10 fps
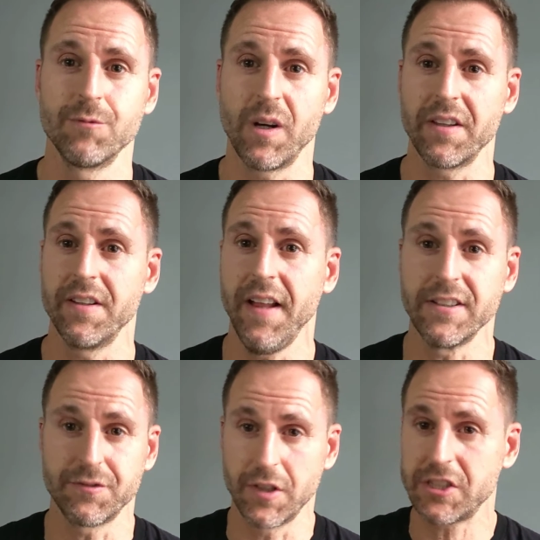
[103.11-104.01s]
whether
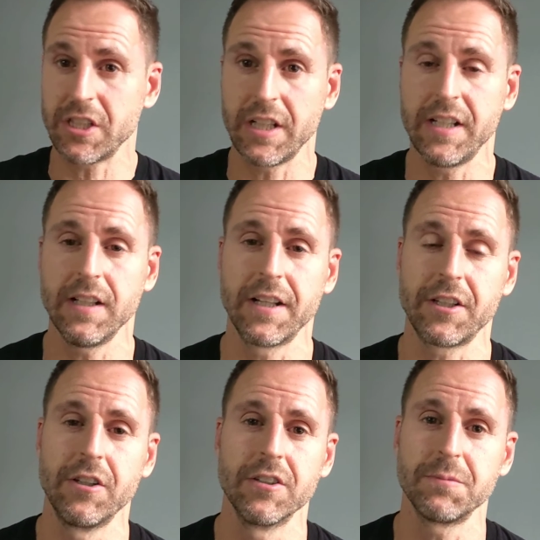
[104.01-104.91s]
that's virtually,
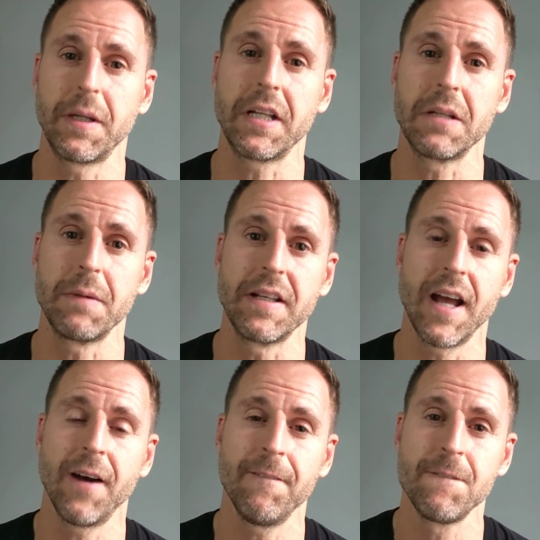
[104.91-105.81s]
like you're speaking to me
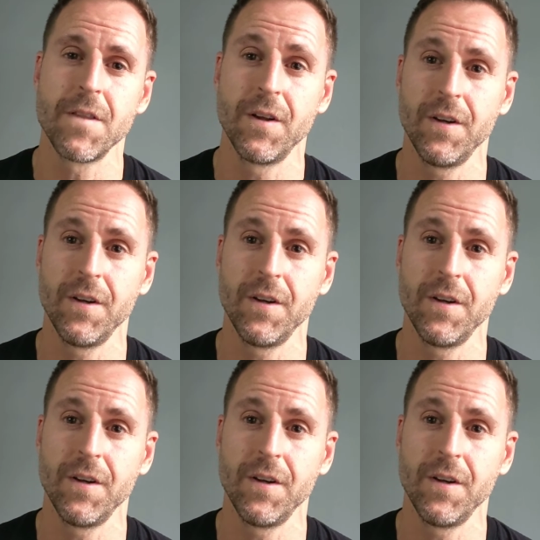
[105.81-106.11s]
now,